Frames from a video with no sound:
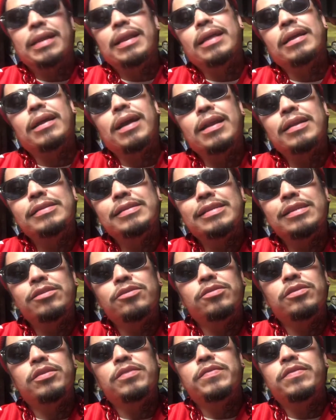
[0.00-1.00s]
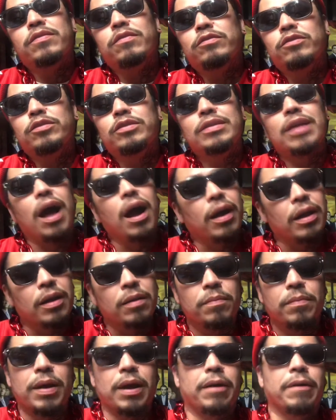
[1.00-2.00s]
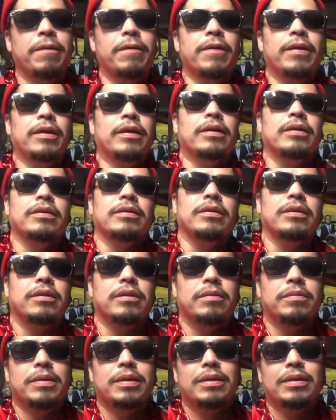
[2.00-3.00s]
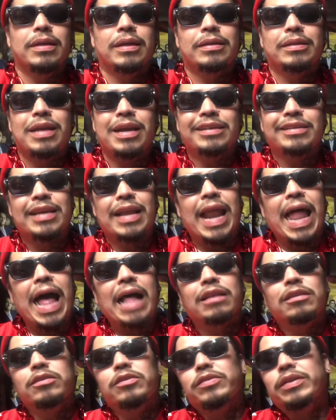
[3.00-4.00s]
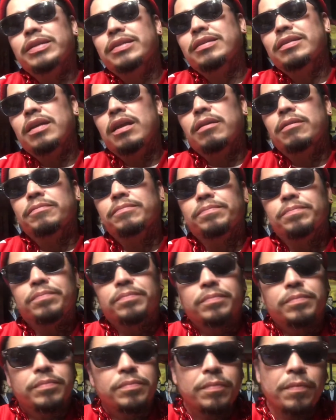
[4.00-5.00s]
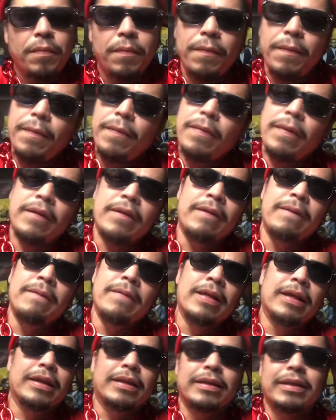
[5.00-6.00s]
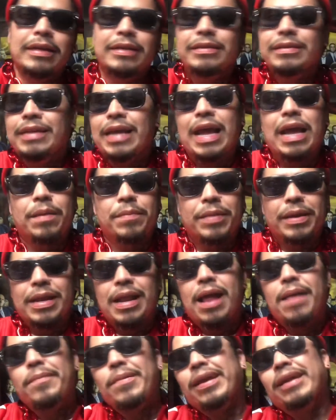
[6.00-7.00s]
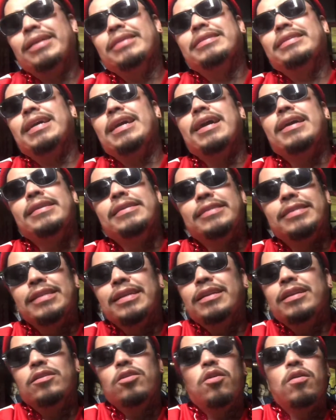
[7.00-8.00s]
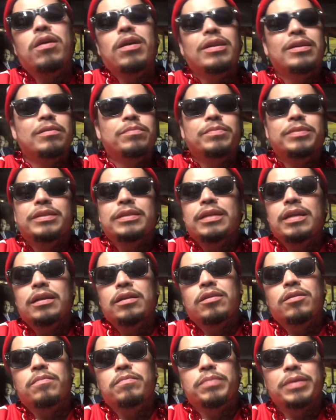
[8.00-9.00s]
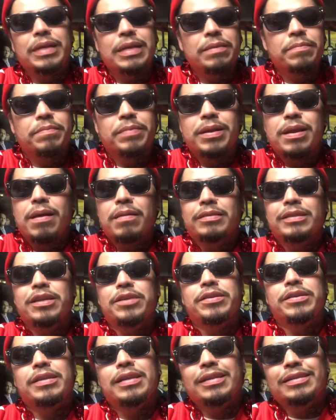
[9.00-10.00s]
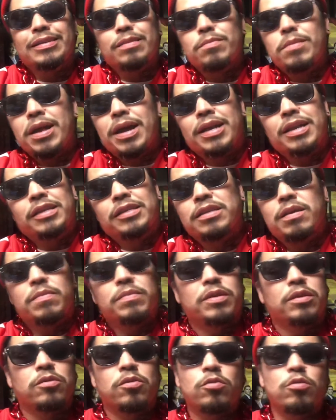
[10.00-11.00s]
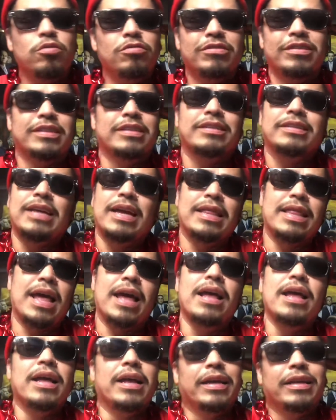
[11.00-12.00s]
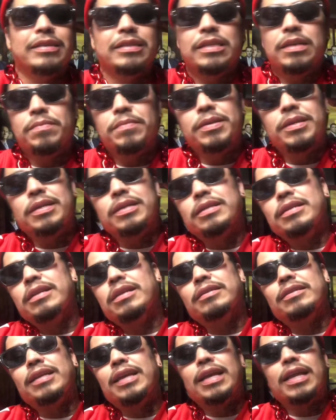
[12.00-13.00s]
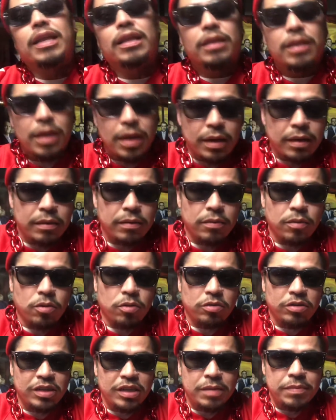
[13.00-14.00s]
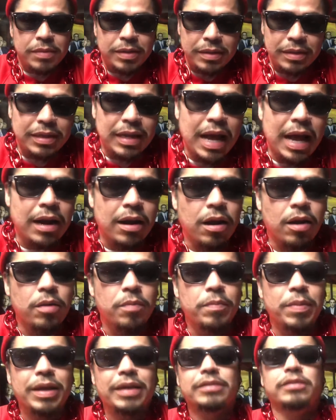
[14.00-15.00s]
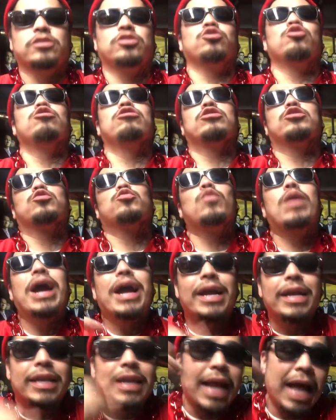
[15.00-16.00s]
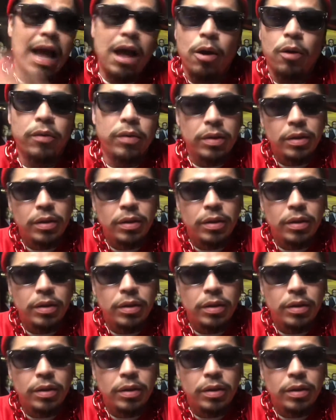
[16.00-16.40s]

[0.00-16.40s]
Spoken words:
Like, honestly, you don't even know what you're talking about. You know what I mean? It takes a lot to understand this game. And I'm not going to say I understand it all 100% complete, but I'll tell you this. I'm not going to jump to the conclusion and say that Jimmy doesn't get it done or Jimmy's not our best choice right now.